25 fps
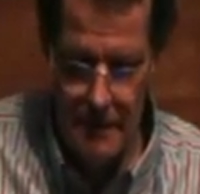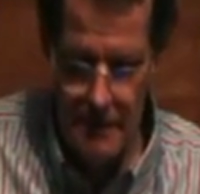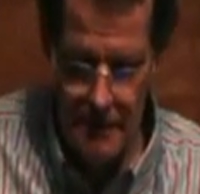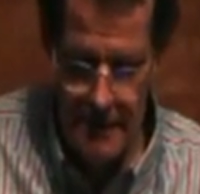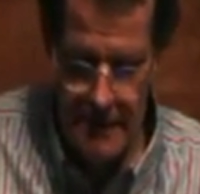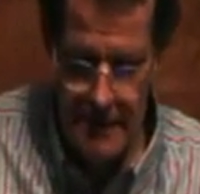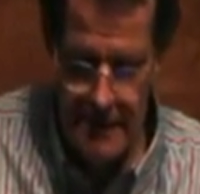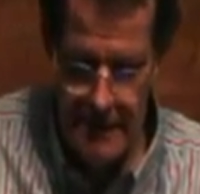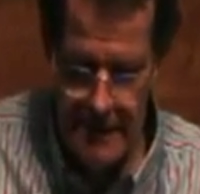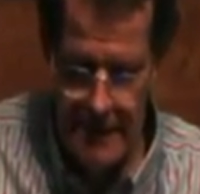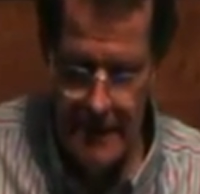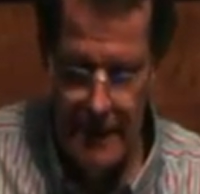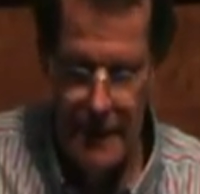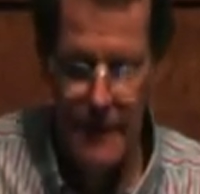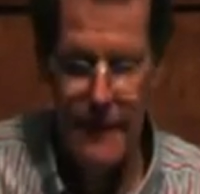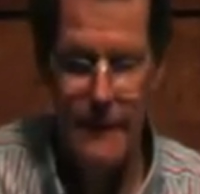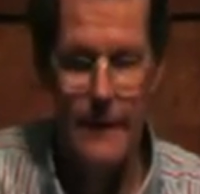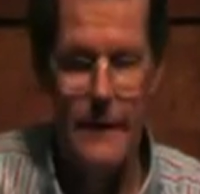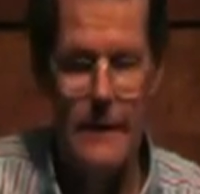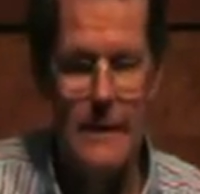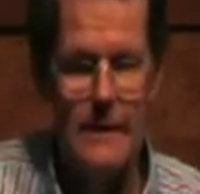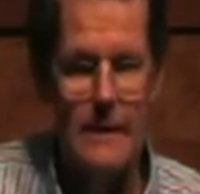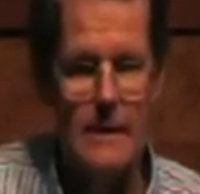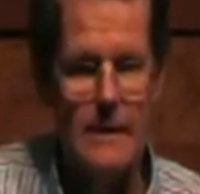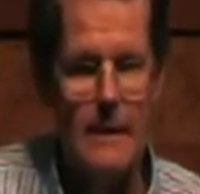skill
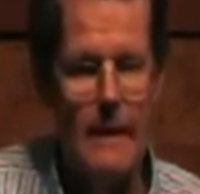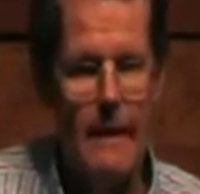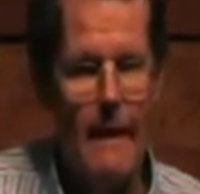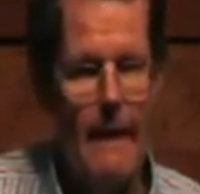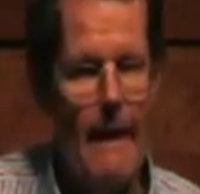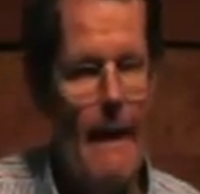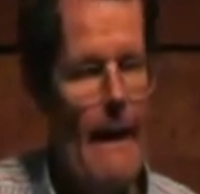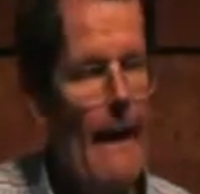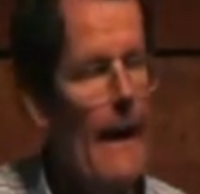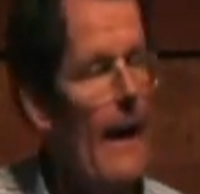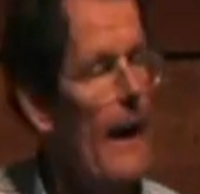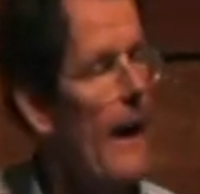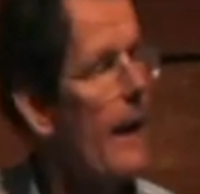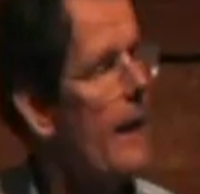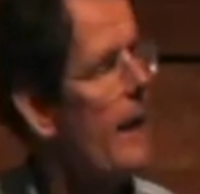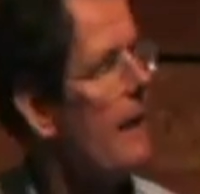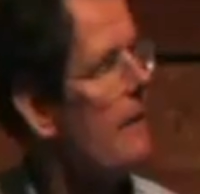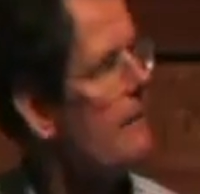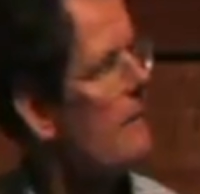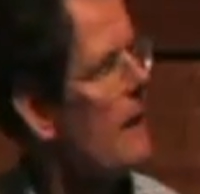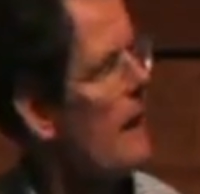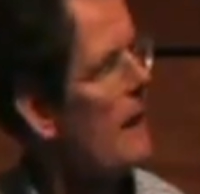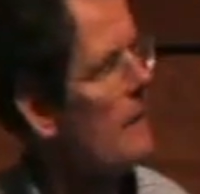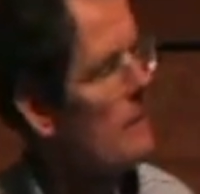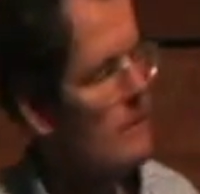at this. And
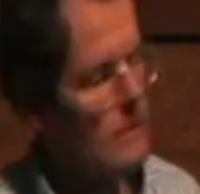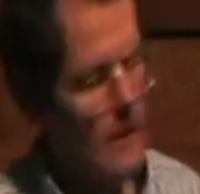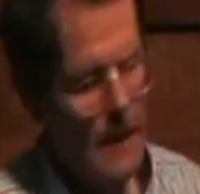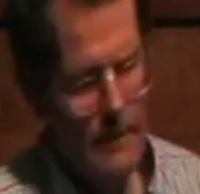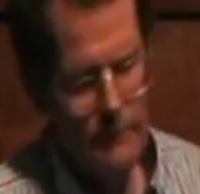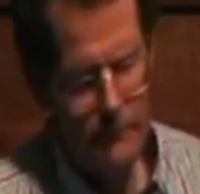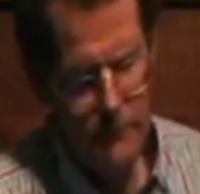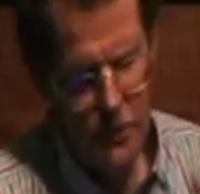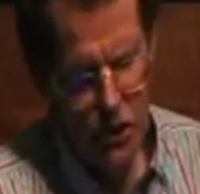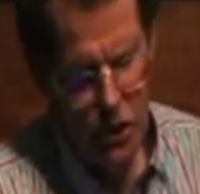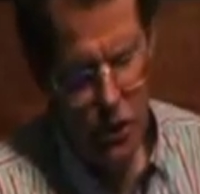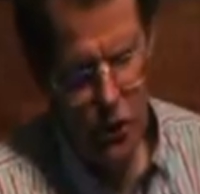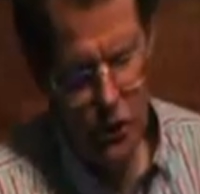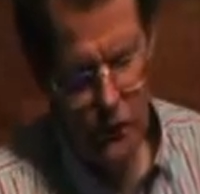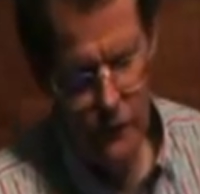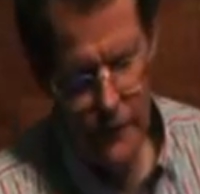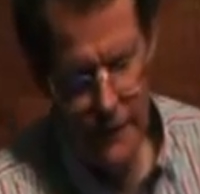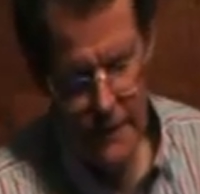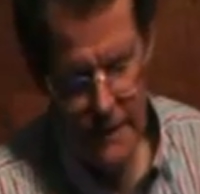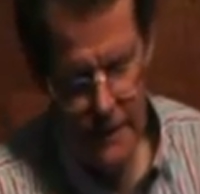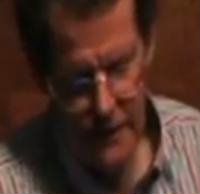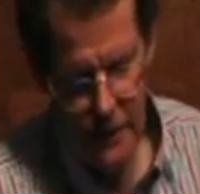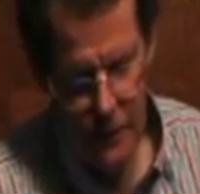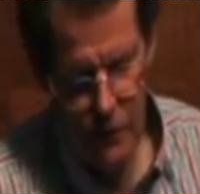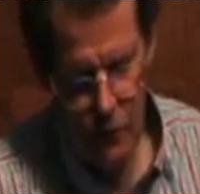I'm
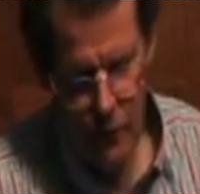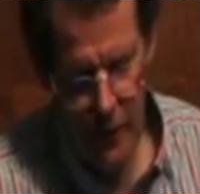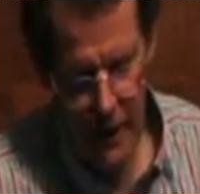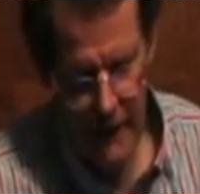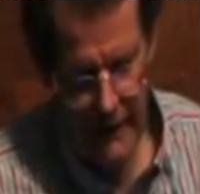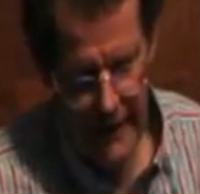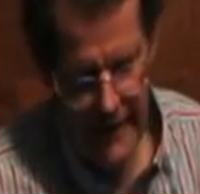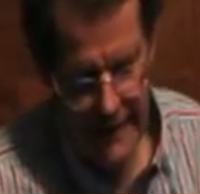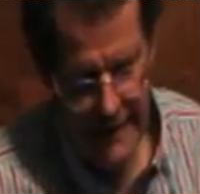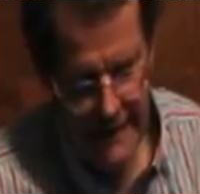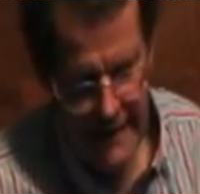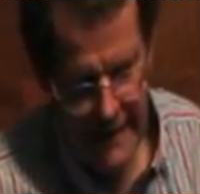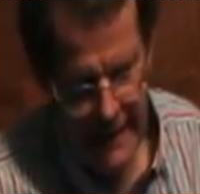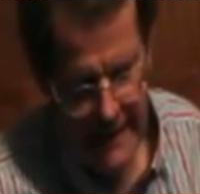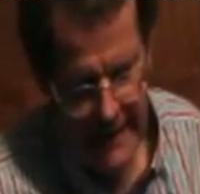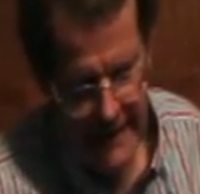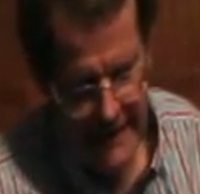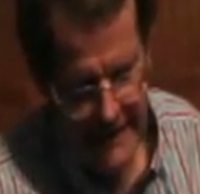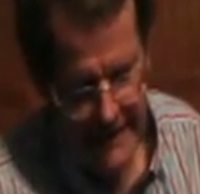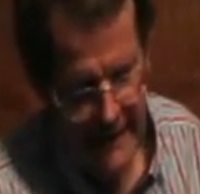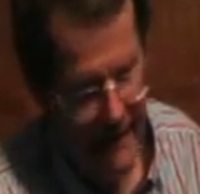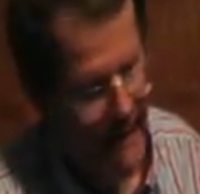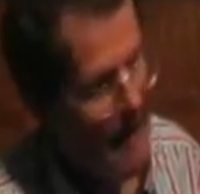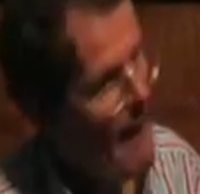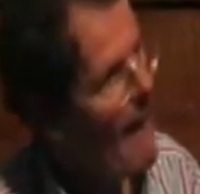curious to know why that
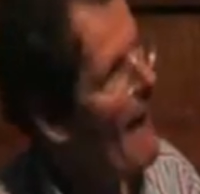is.